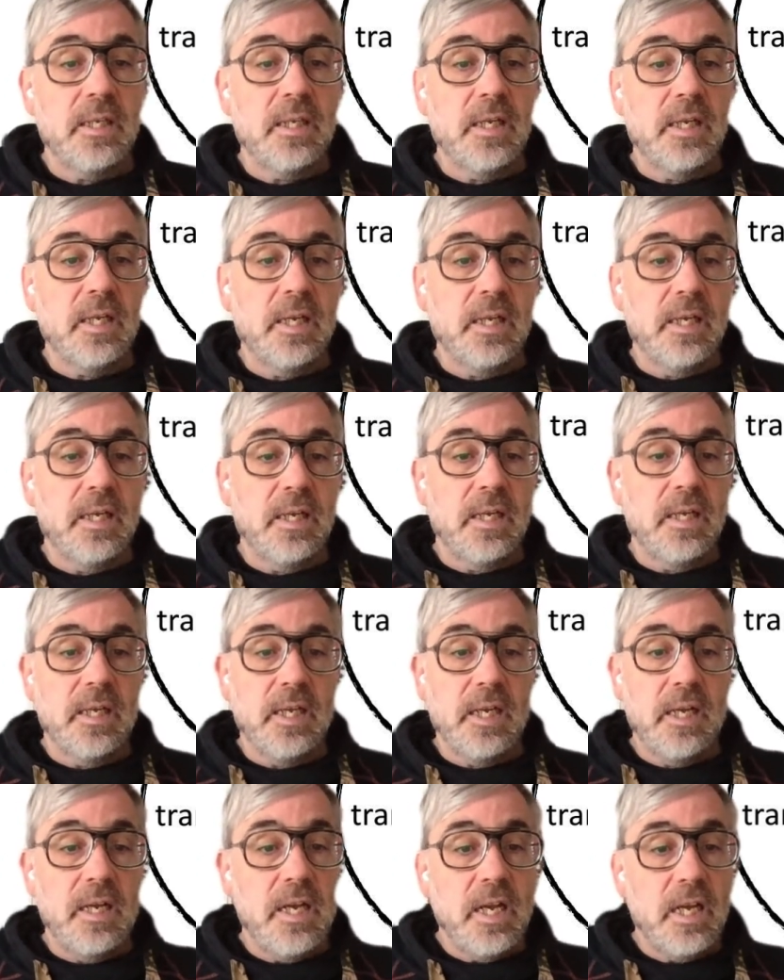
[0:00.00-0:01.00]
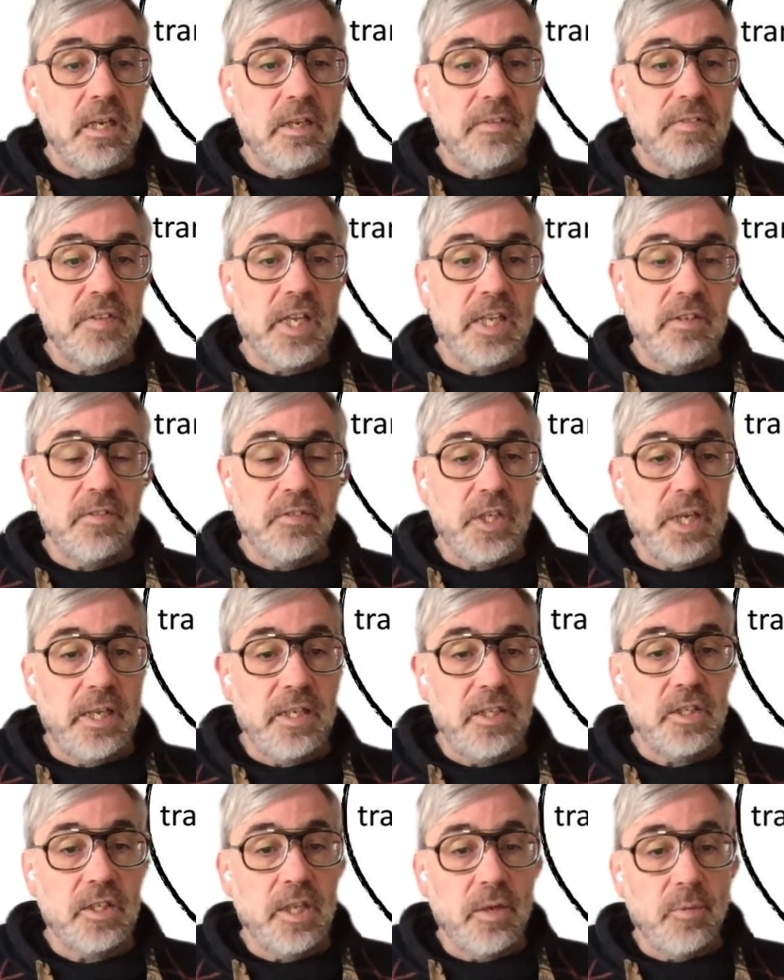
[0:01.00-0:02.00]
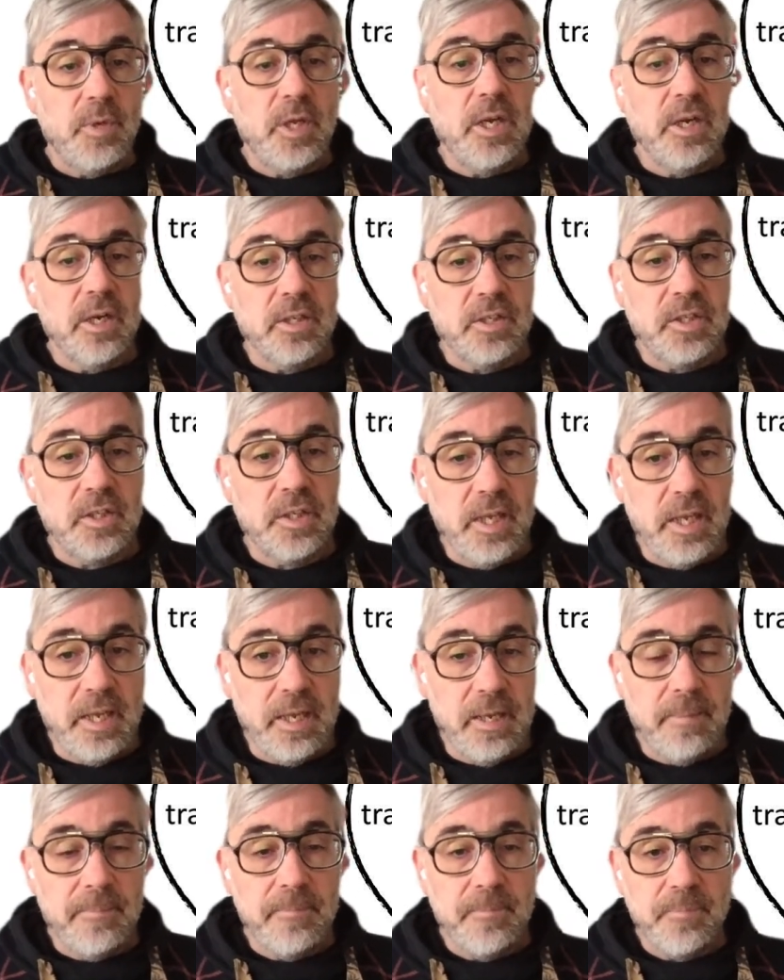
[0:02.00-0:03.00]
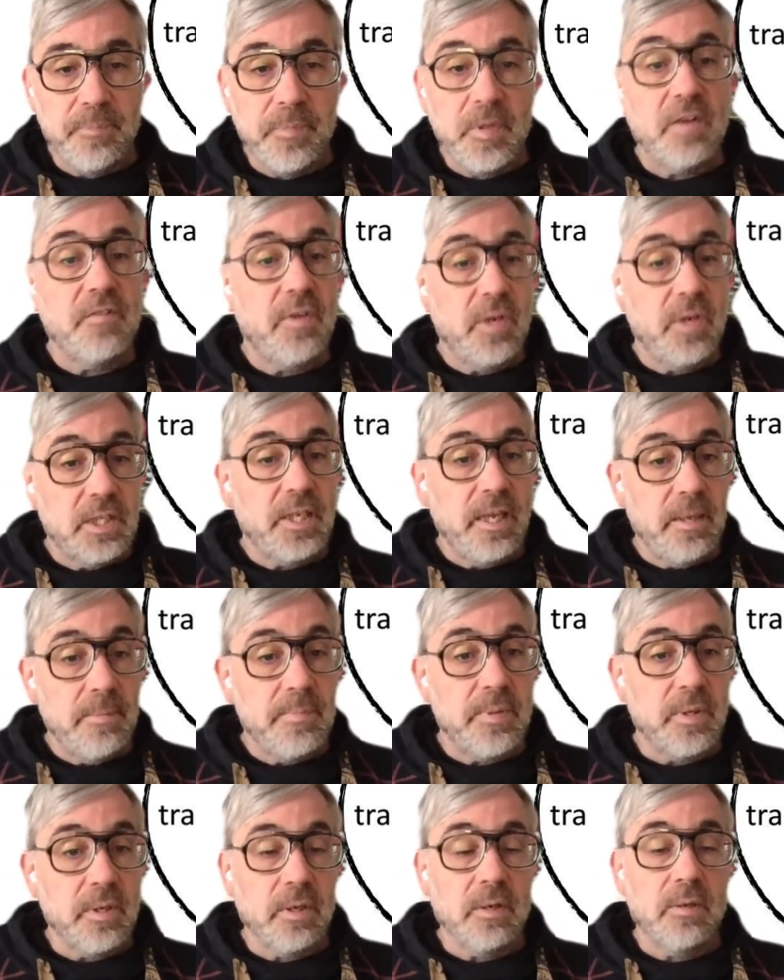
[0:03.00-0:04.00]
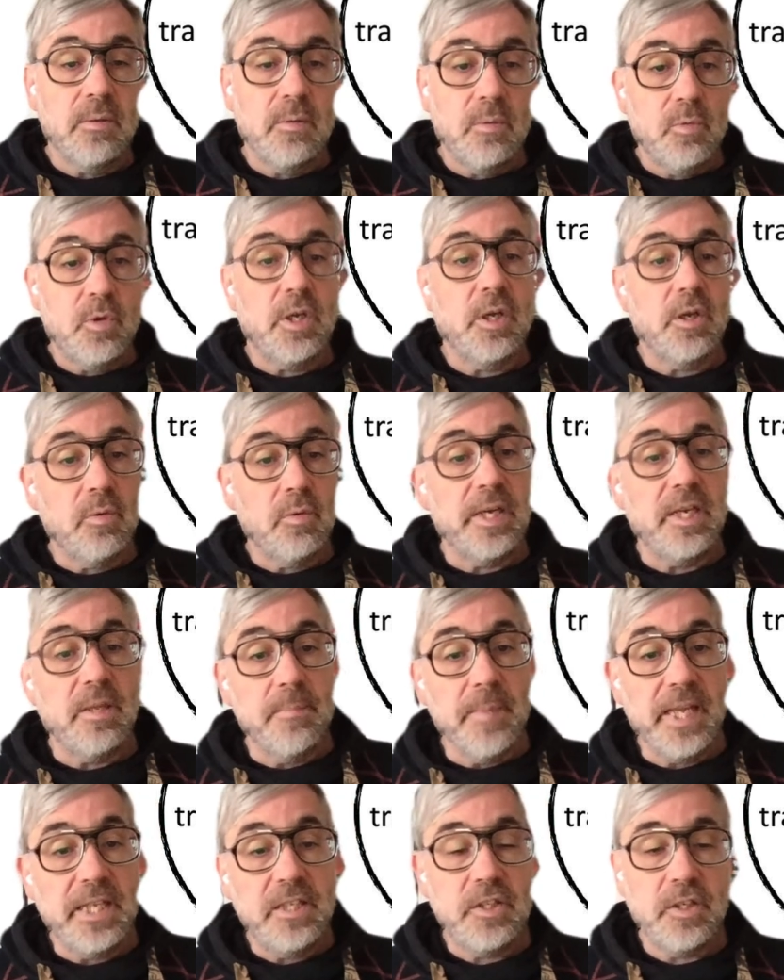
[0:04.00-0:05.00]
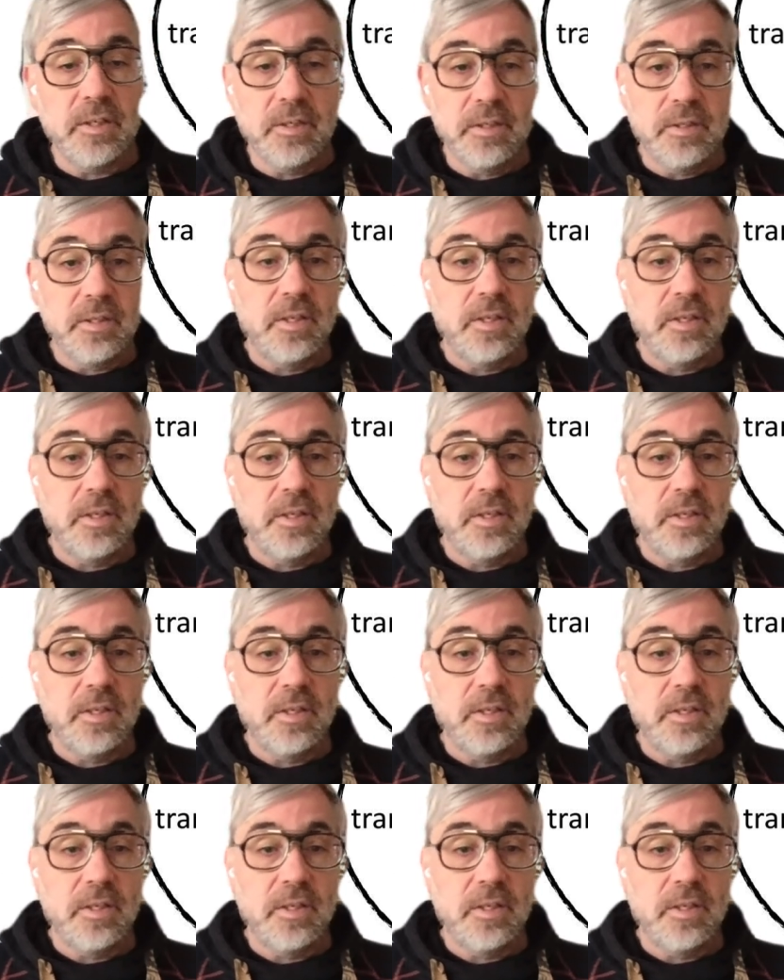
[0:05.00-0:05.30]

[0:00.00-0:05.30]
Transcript: For example, what I already mentioned, the idea that you always need to be reachable,